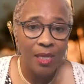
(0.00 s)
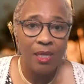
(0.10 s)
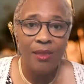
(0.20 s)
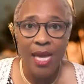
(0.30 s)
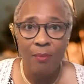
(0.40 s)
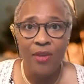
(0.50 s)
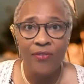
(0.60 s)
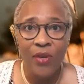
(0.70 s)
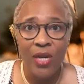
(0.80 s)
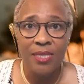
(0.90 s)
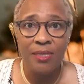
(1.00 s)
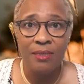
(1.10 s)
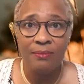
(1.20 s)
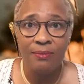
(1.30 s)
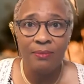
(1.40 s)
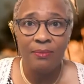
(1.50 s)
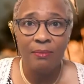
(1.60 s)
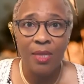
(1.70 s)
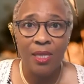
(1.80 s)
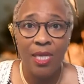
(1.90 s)
That, my friend,
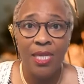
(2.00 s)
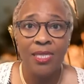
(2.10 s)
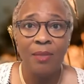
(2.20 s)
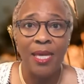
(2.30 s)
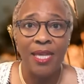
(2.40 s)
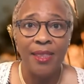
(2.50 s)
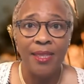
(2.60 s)
is a myth.